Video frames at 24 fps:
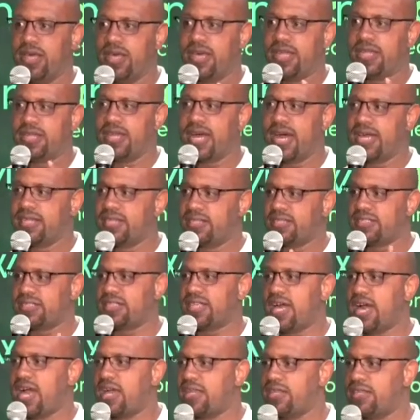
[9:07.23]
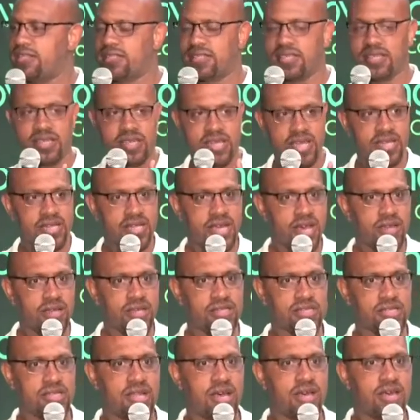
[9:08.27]
had not decided to lay
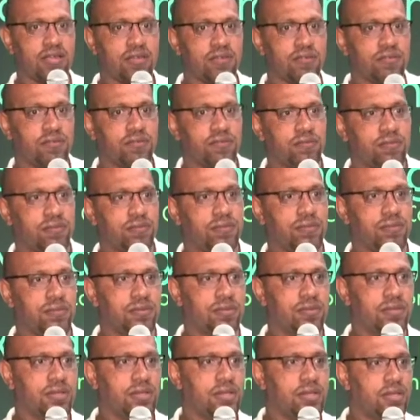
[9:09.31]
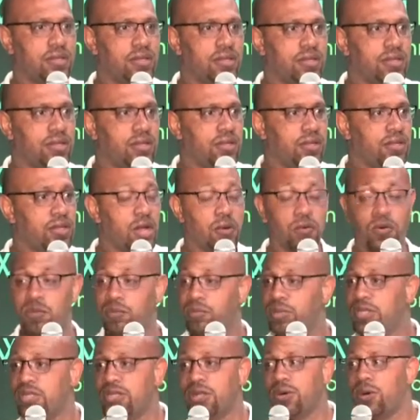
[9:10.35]
down his life, there
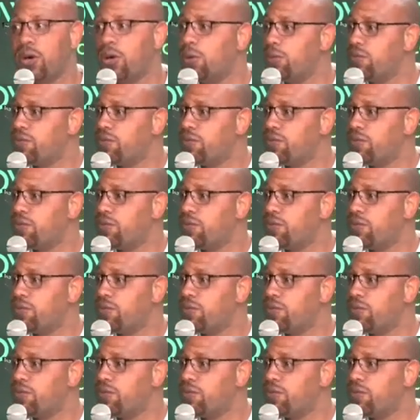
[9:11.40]
would be no